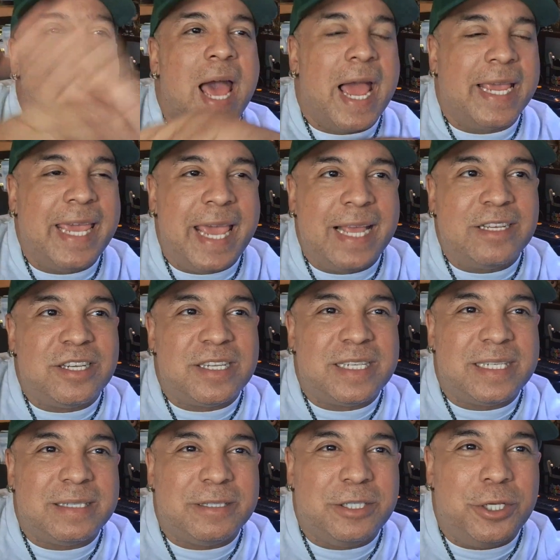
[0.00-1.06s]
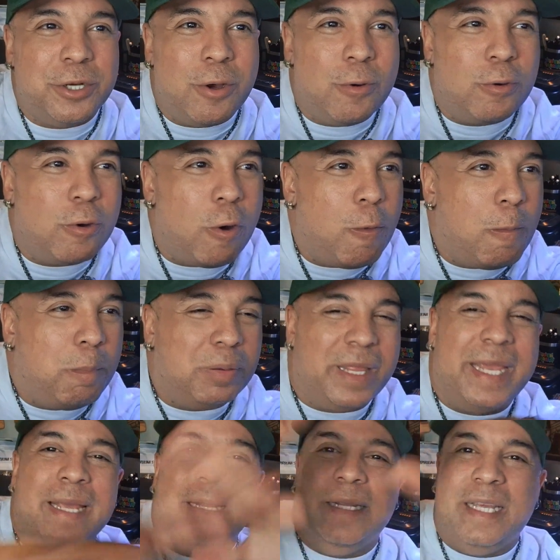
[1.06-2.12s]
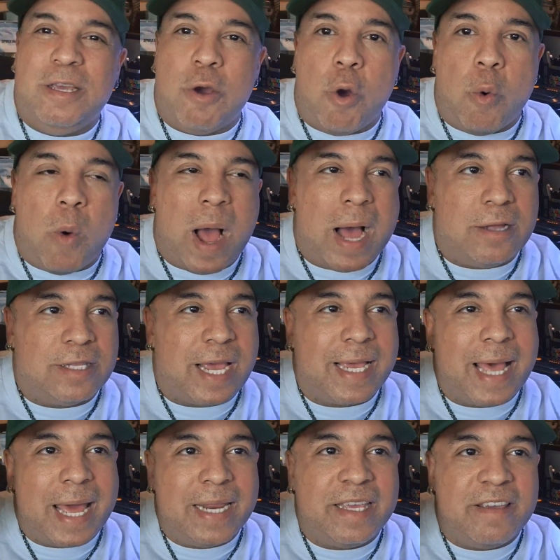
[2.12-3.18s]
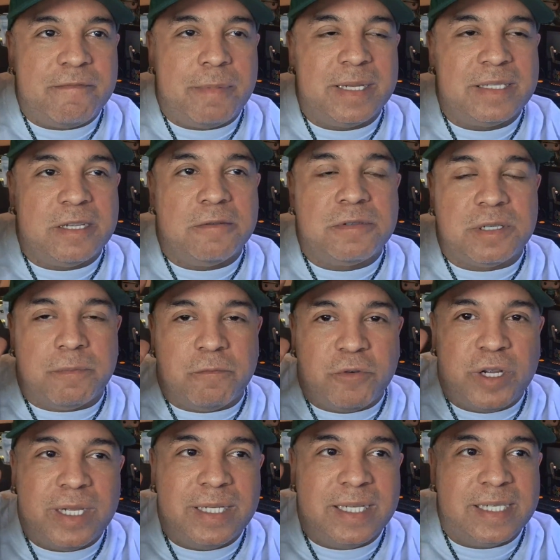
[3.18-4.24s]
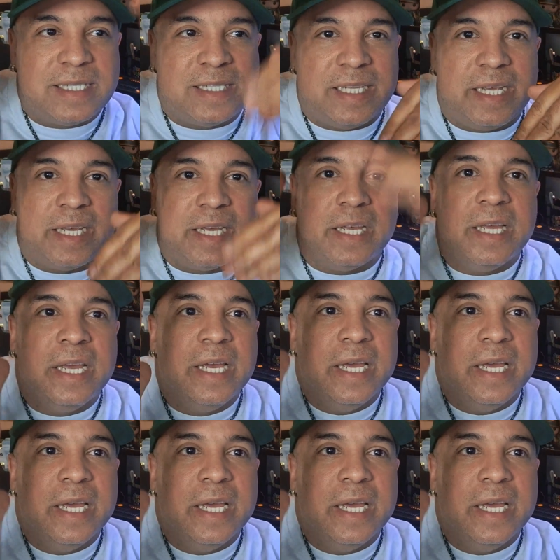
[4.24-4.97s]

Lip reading: I can't just, go blatantly go wild. I gotta give myself some realistic,